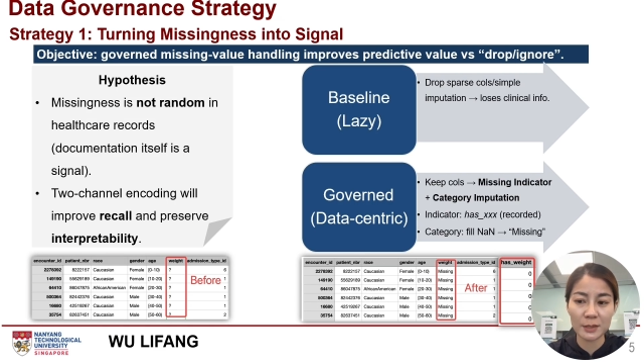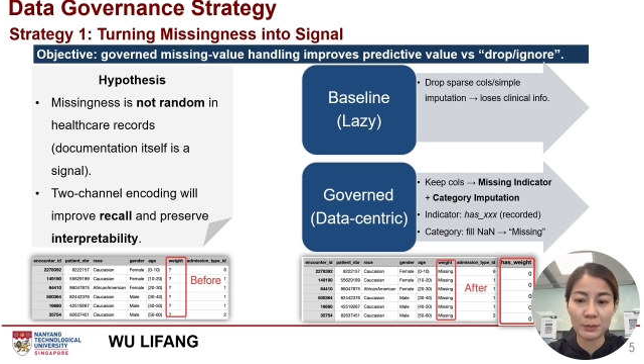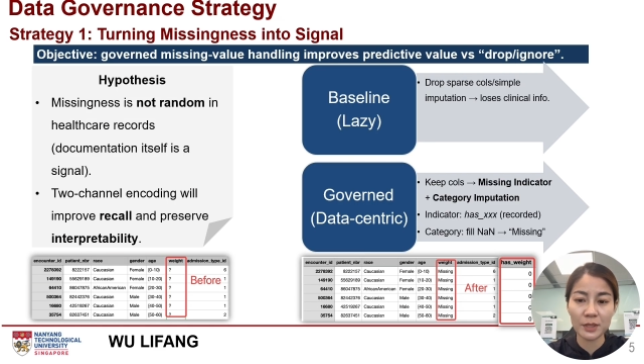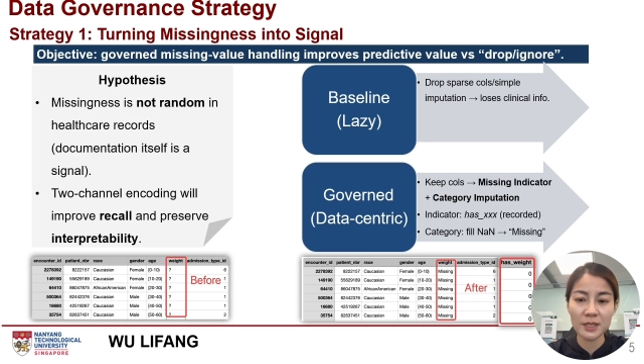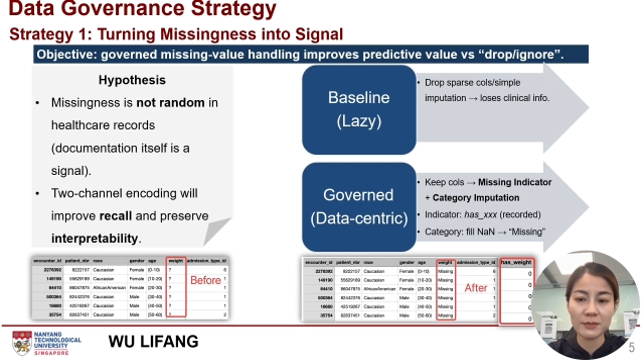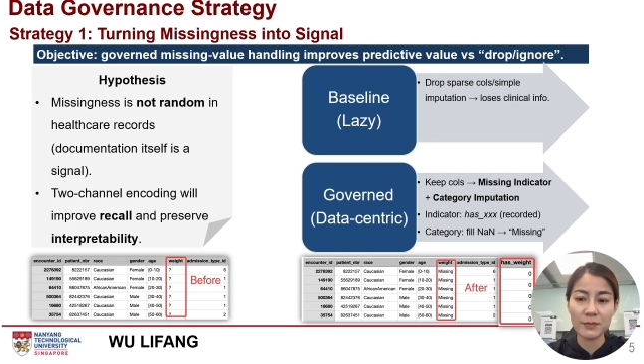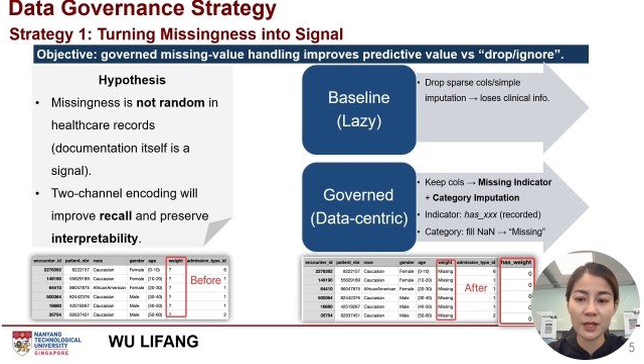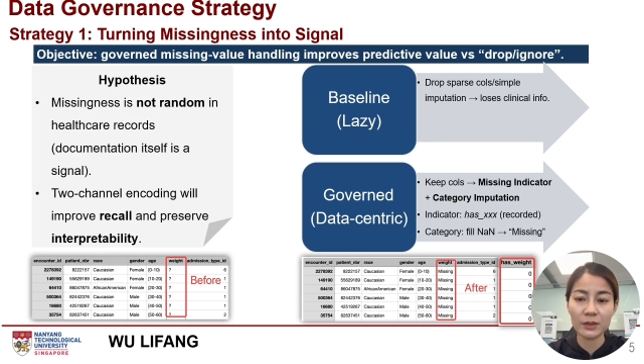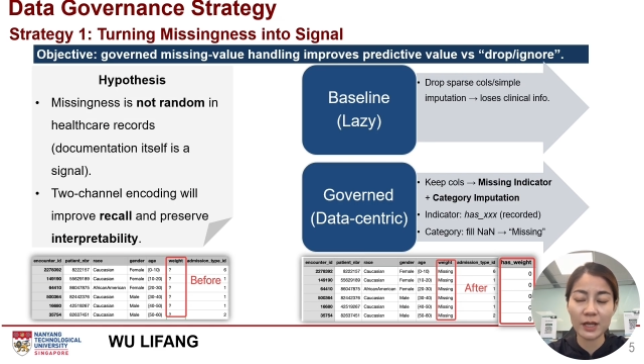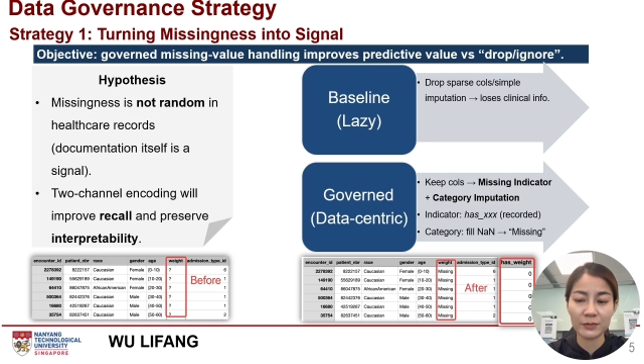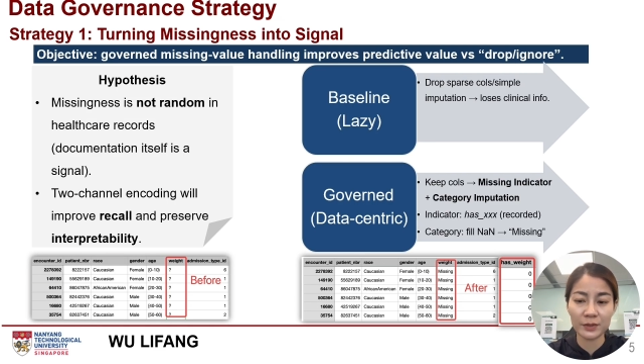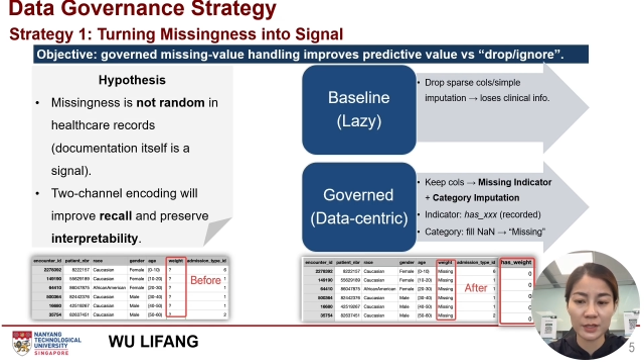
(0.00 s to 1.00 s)
missing value
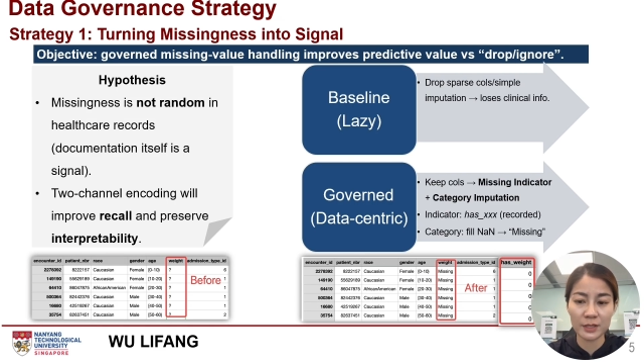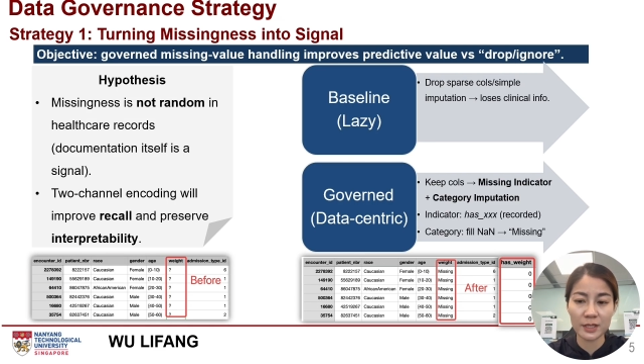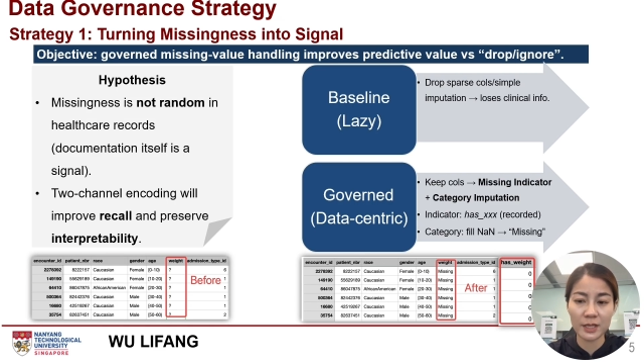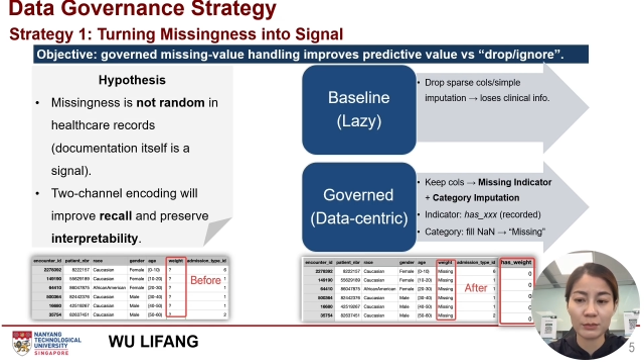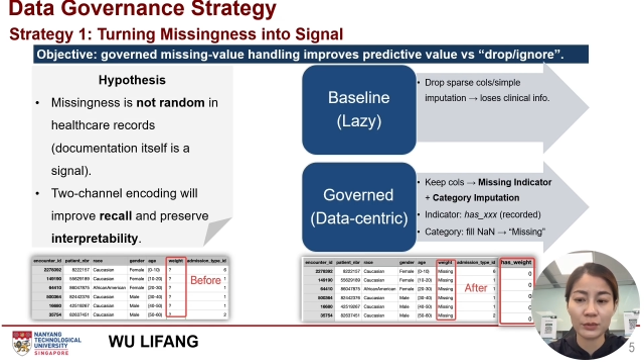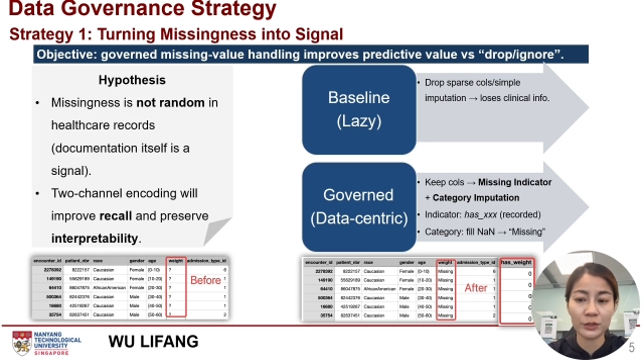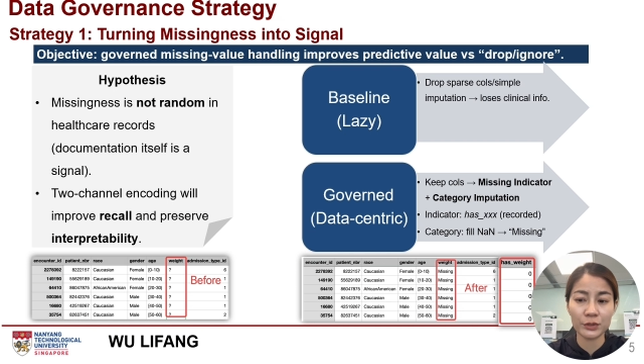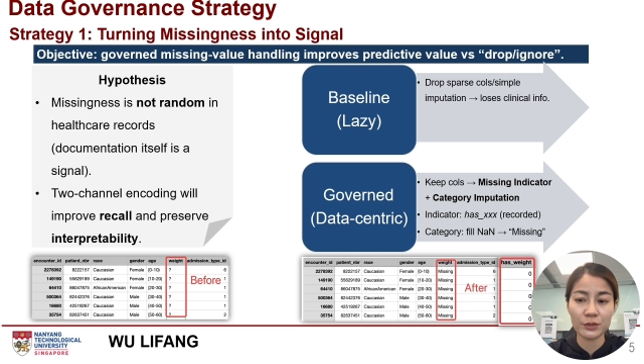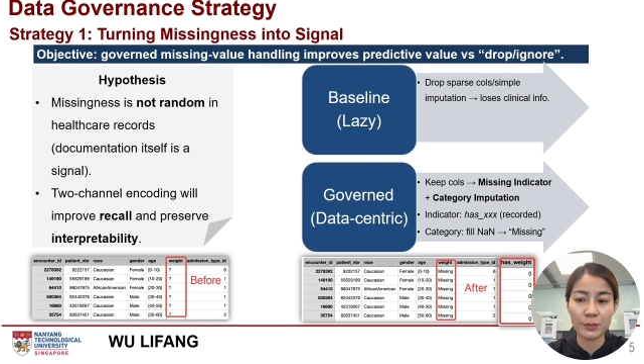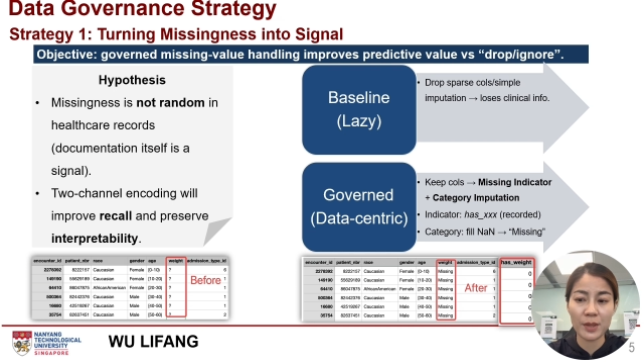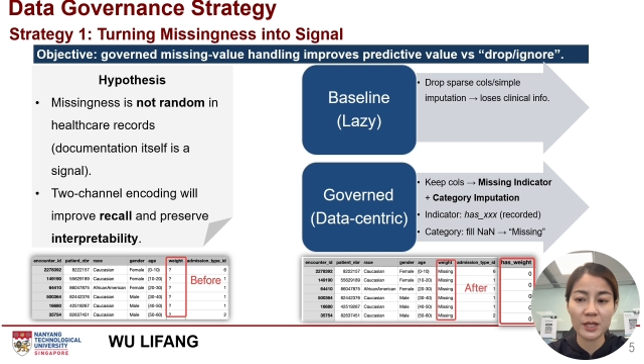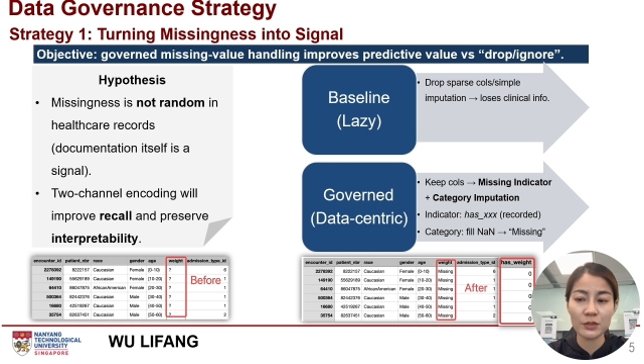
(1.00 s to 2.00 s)
governance can
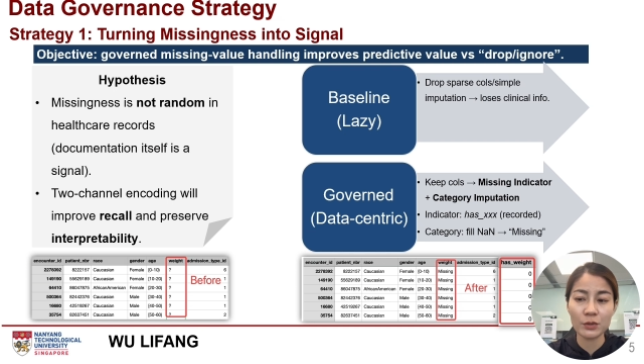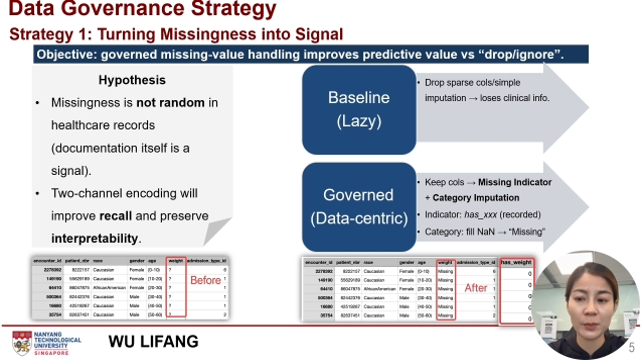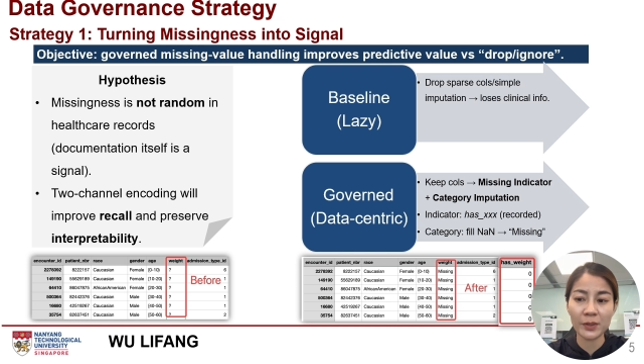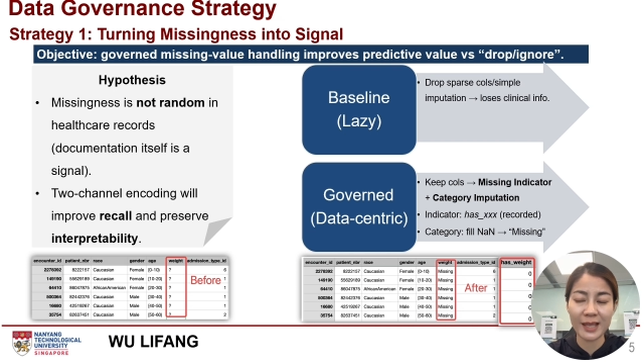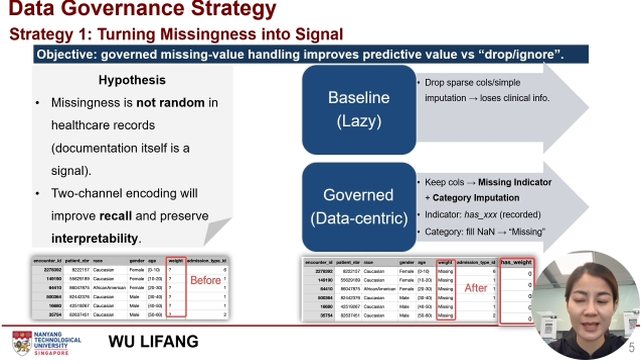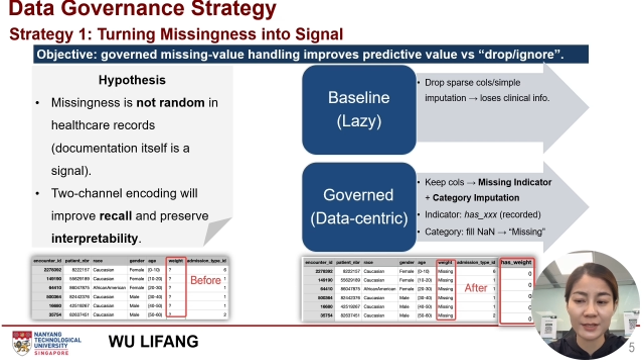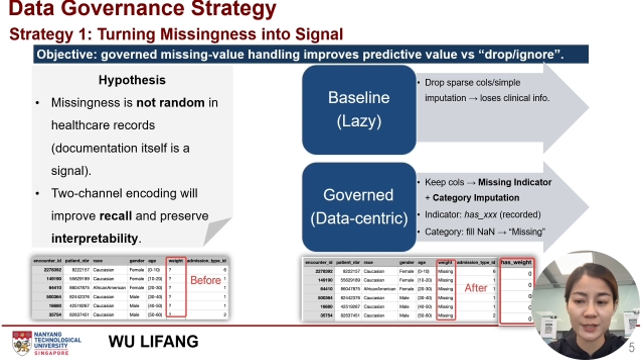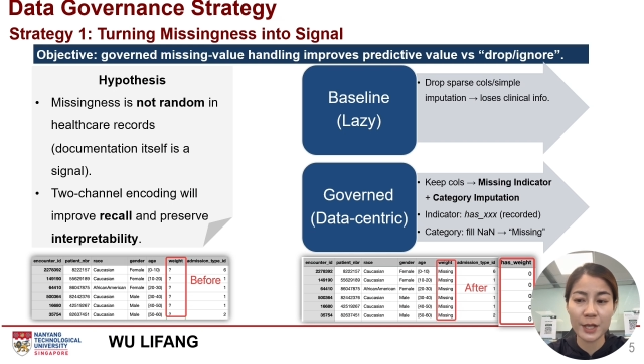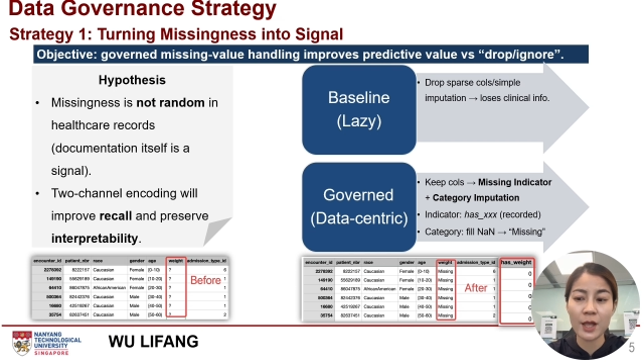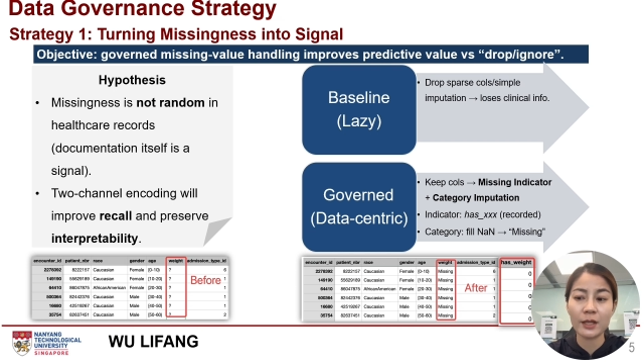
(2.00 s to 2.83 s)
produce measurable gains